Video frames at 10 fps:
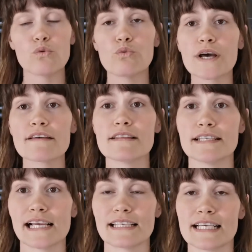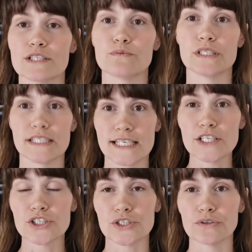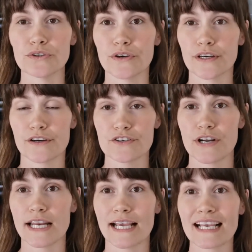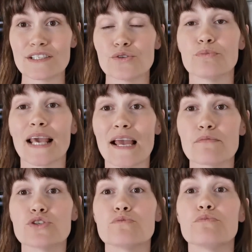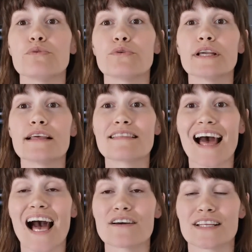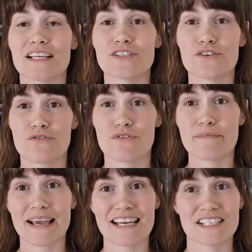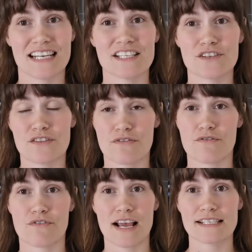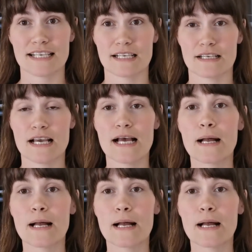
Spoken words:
One of the techniques we teach you during our training is to be able to breathe out into the ribcage and into the thoracic.